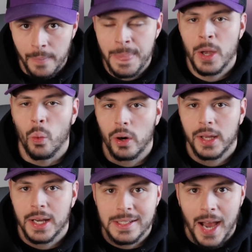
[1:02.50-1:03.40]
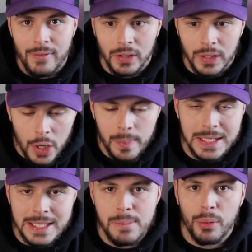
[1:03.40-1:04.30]
We're going to dive a little bit
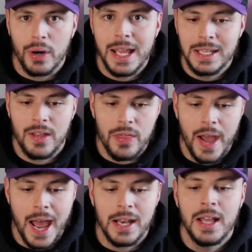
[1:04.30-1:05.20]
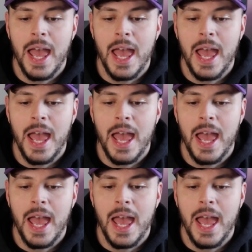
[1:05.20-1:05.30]
deeper into that,